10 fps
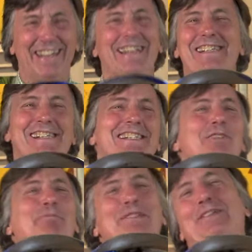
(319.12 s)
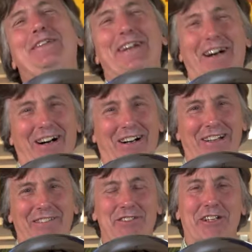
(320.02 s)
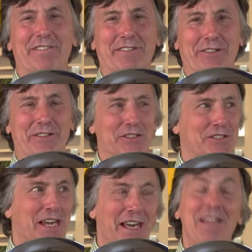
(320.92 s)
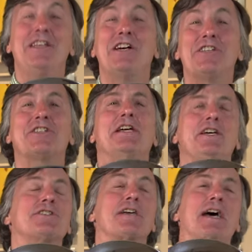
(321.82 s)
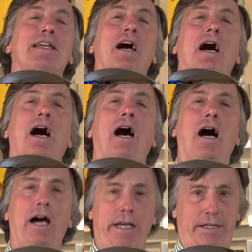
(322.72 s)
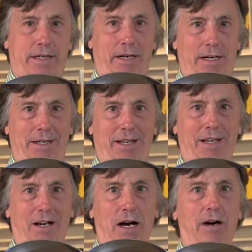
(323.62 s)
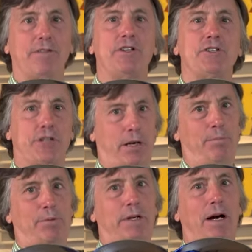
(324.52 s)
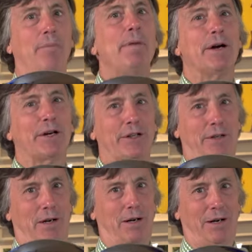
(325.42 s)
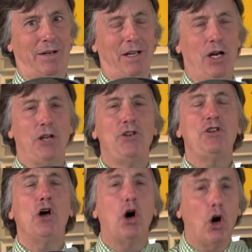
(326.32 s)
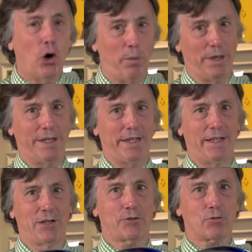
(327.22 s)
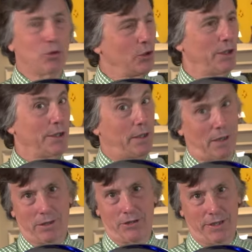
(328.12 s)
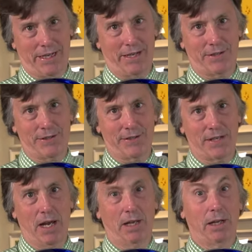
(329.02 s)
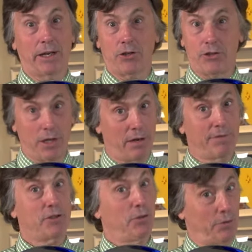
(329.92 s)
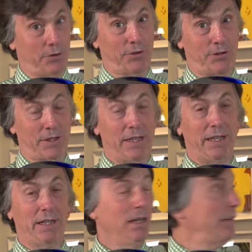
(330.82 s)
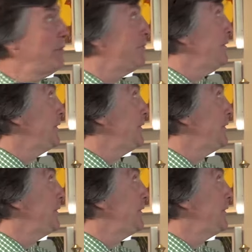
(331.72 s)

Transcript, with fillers: this is the blue dog of Jeff Koons. This is an icon of contemporary American art. Nobody is ruling the auction houses like Jeff Koons. He, you